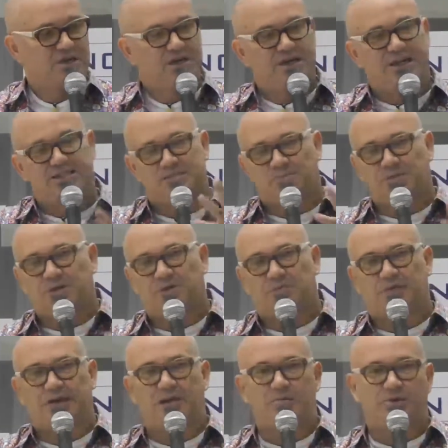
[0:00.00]
It's about the
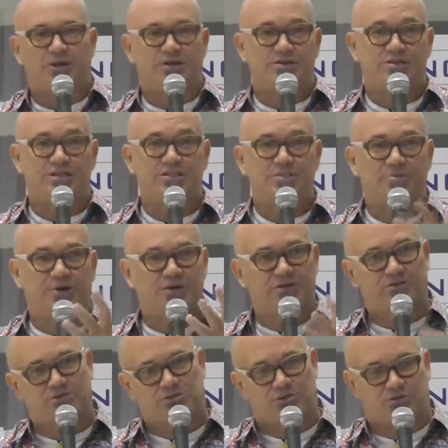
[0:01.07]
plant manager. It's about a
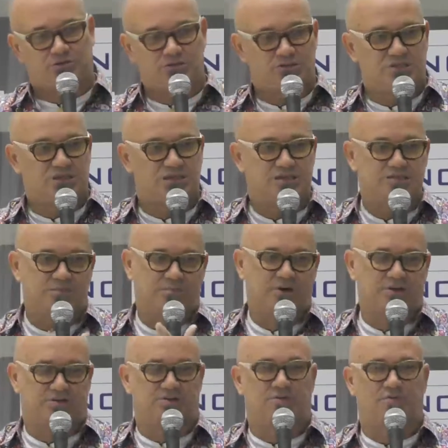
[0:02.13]
consultancy. It's about a
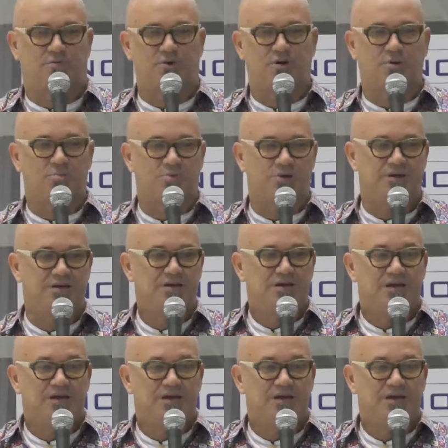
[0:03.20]
software company.